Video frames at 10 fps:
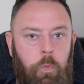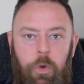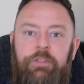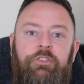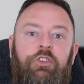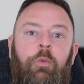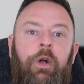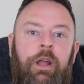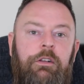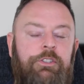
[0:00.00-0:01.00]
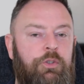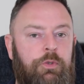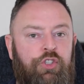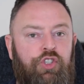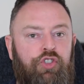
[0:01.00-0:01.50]
with someone else who
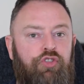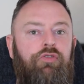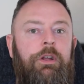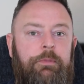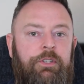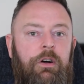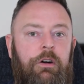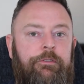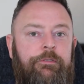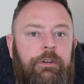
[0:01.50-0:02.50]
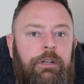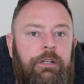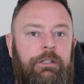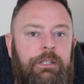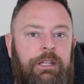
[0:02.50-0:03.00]
was stripped off
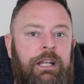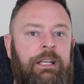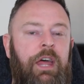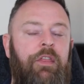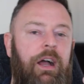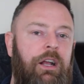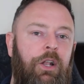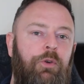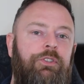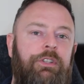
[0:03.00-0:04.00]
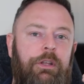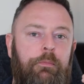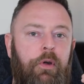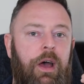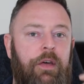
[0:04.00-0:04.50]
to then get that close to the
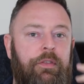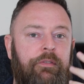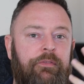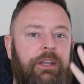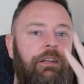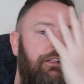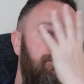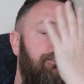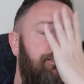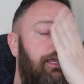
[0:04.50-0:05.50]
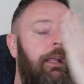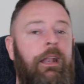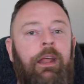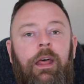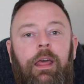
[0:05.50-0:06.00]
breath, feel the
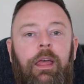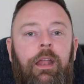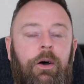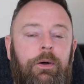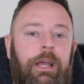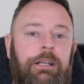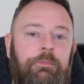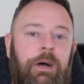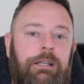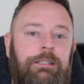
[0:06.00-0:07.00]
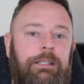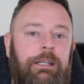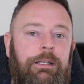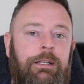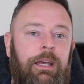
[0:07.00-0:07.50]
skin, you know, against my
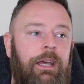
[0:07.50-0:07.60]
skin.